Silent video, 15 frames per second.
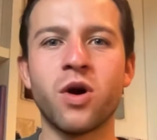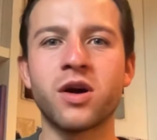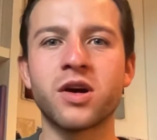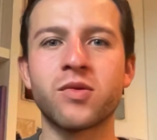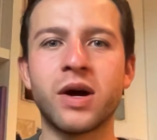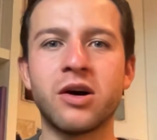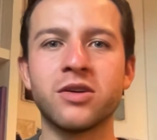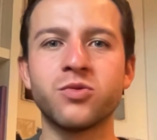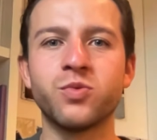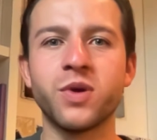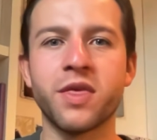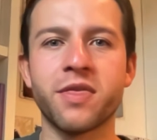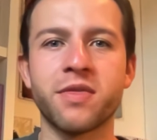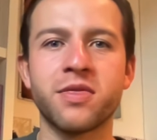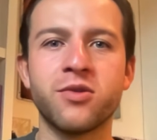walk around
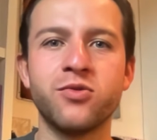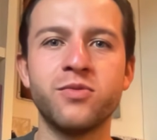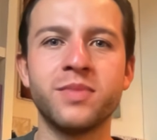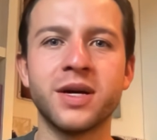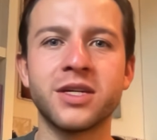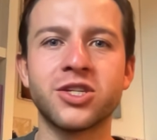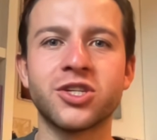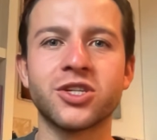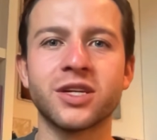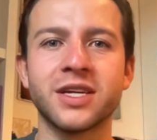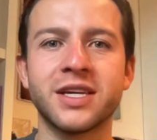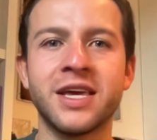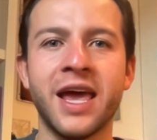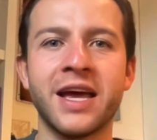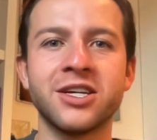with too much
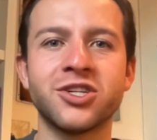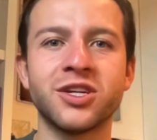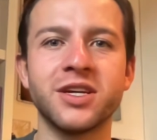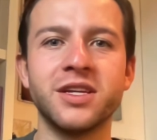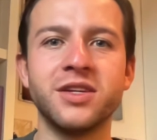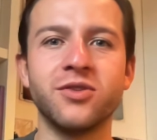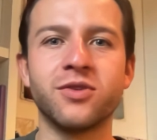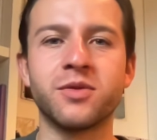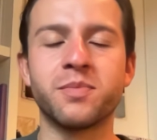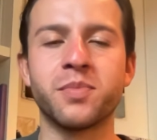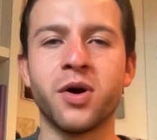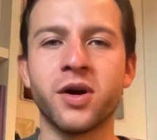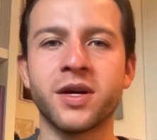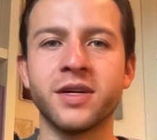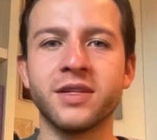cash in your
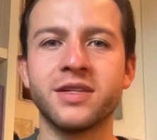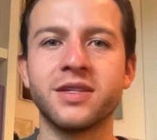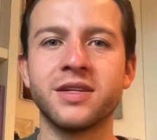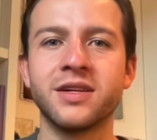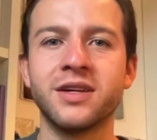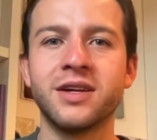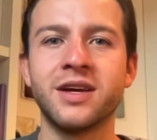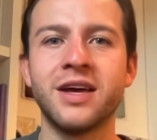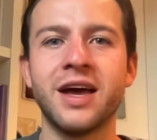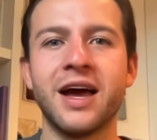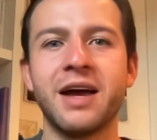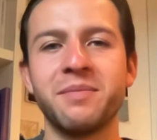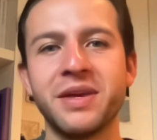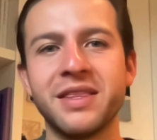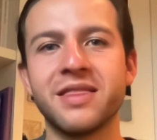pocket.
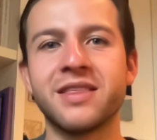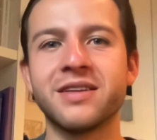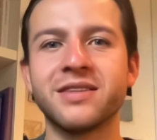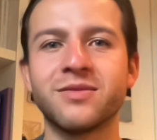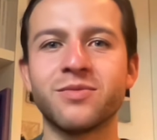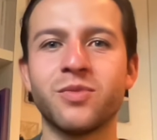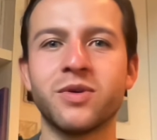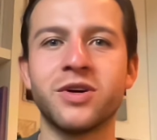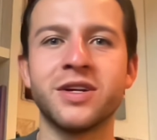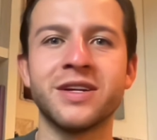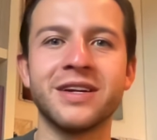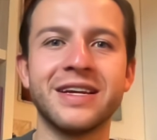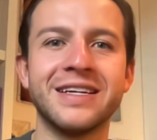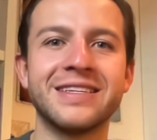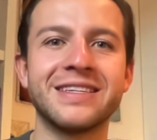I mean, this
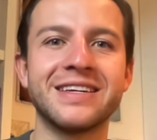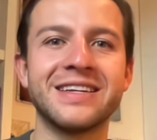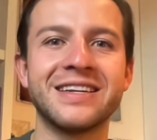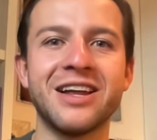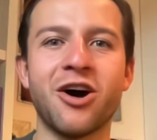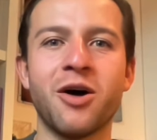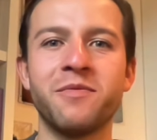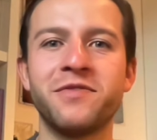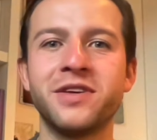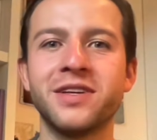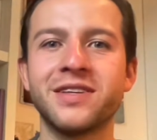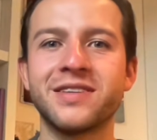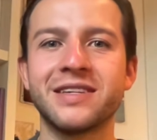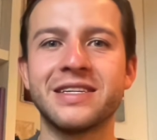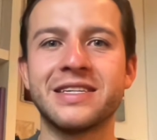one is an
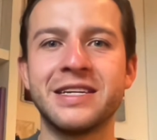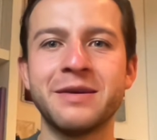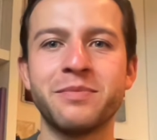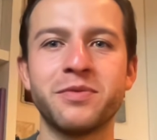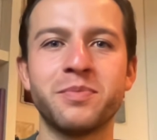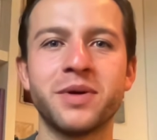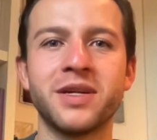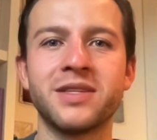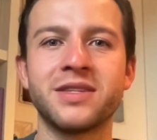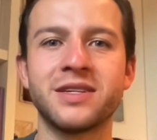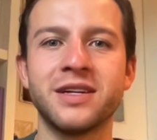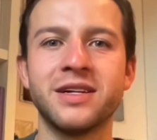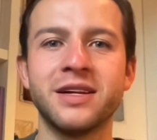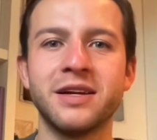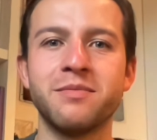obvious tip, but
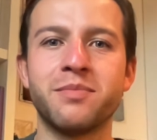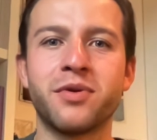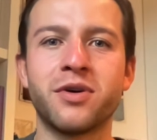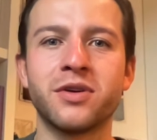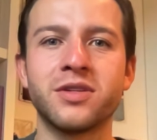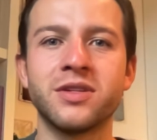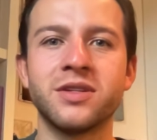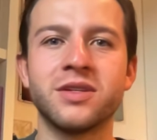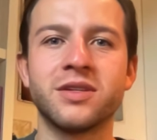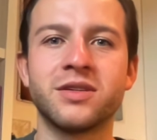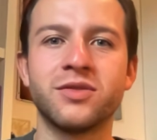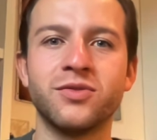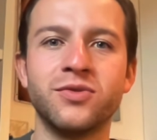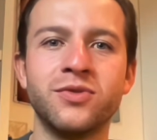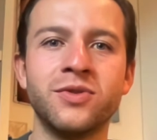still important
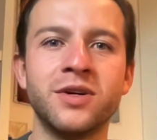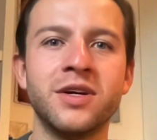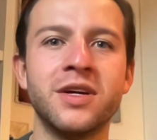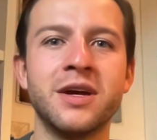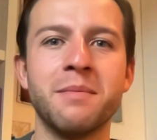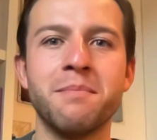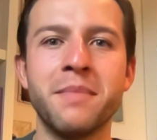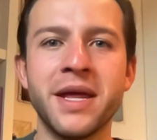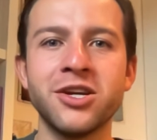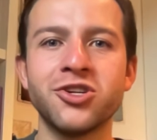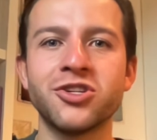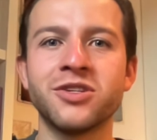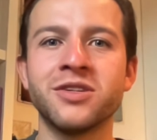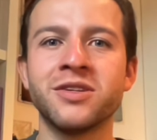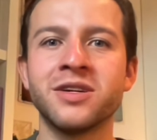to
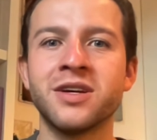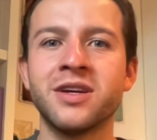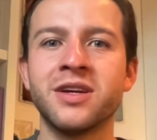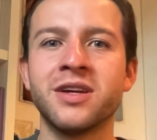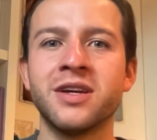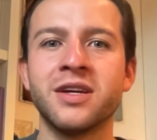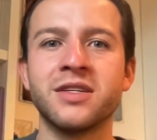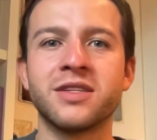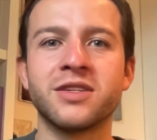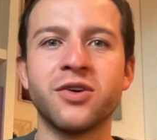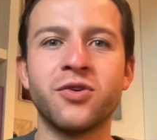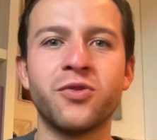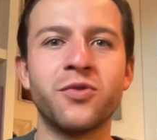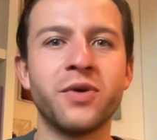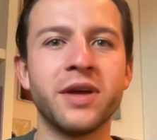mention.
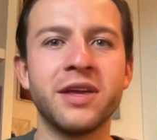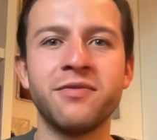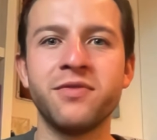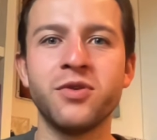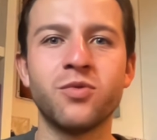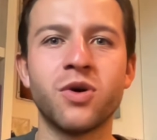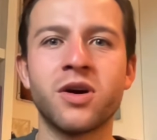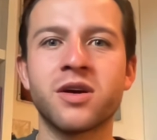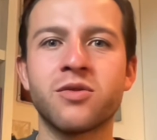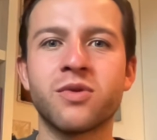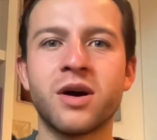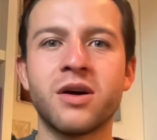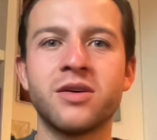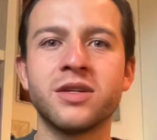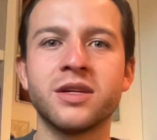So if you walk
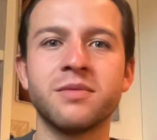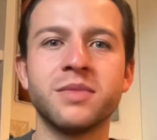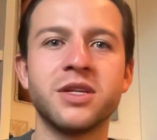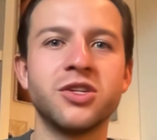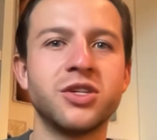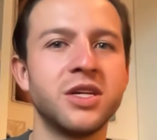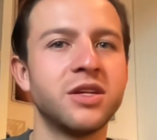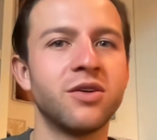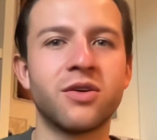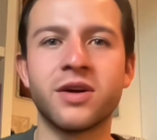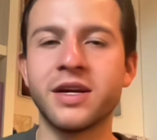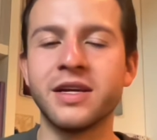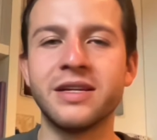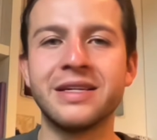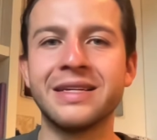around in Medellin or
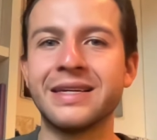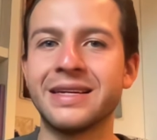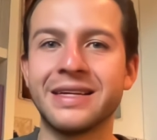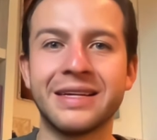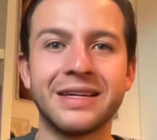in